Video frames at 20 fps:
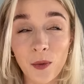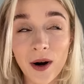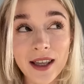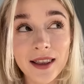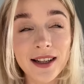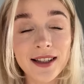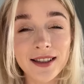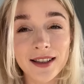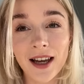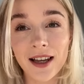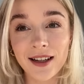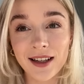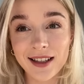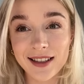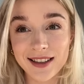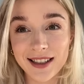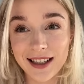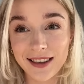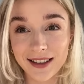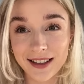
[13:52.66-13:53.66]
way the sun
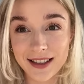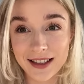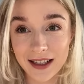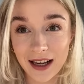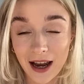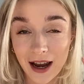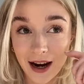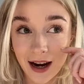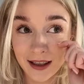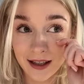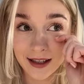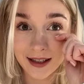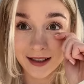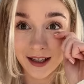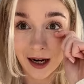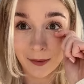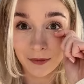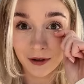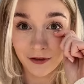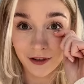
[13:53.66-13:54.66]
is in the sky this
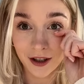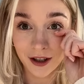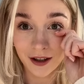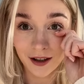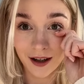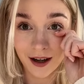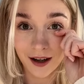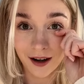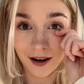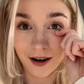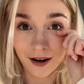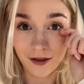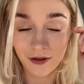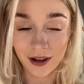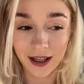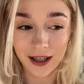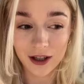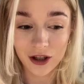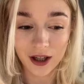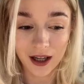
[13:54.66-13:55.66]
time of year, I can't
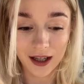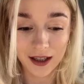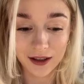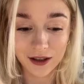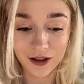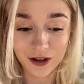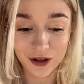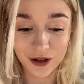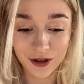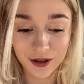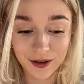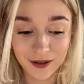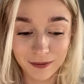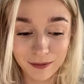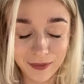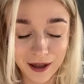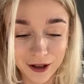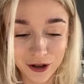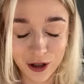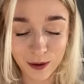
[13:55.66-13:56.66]
really change
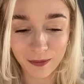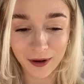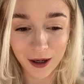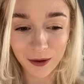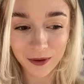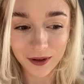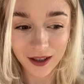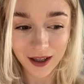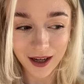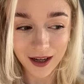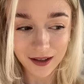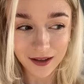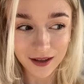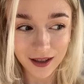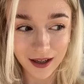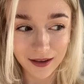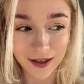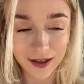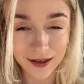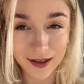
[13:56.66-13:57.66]
much about that.
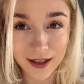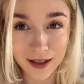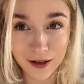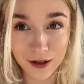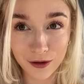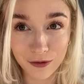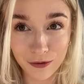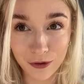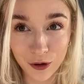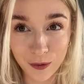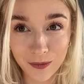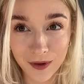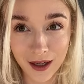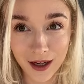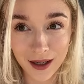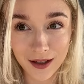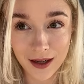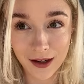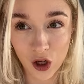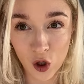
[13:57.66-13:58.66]
And this is the room that
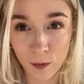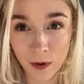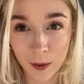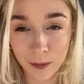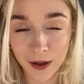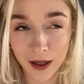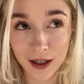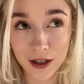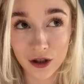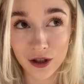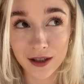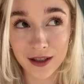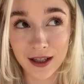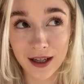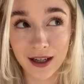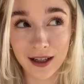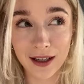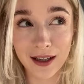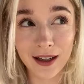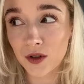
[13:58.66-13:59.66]
I take all my pictures
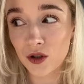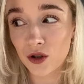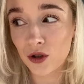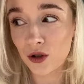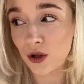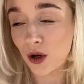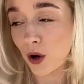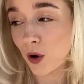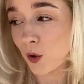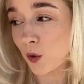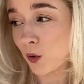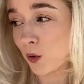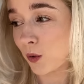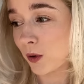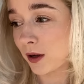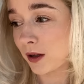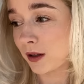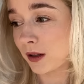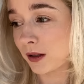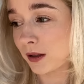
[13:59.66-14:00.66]
in.
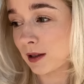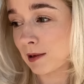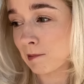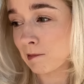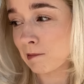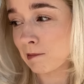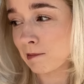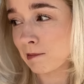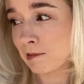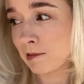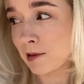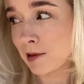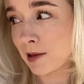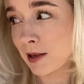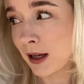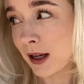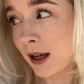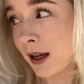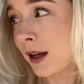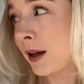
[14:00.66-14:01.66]
So,
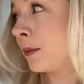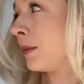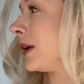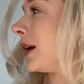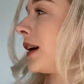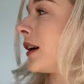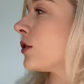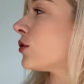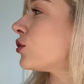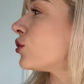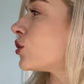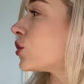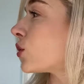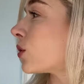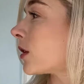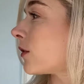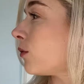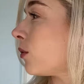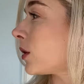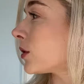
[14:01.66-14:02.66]
a bit
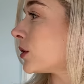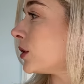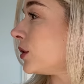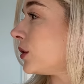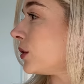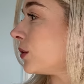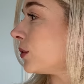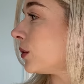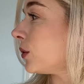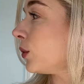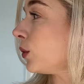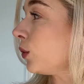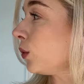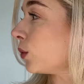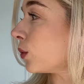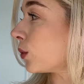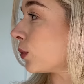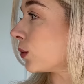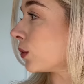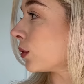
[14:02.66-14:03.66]
unsure of what to do.
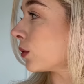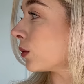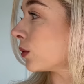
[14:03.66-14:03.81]
Ooh.